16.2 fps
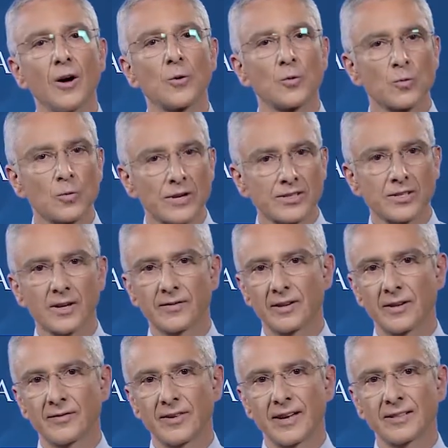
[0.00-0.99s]
risk of
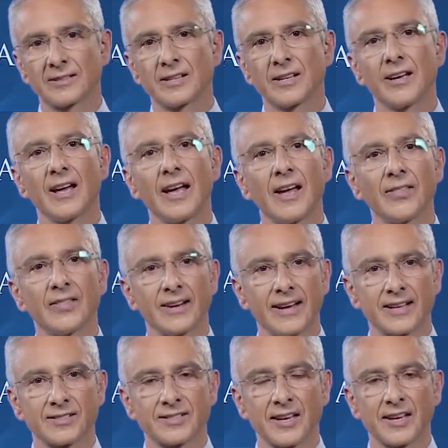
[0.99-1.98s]
an event in the
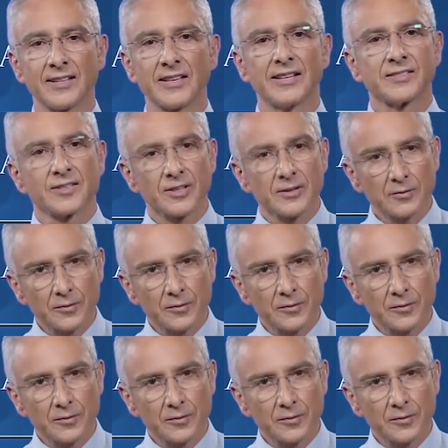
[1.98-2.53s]
next 10 years.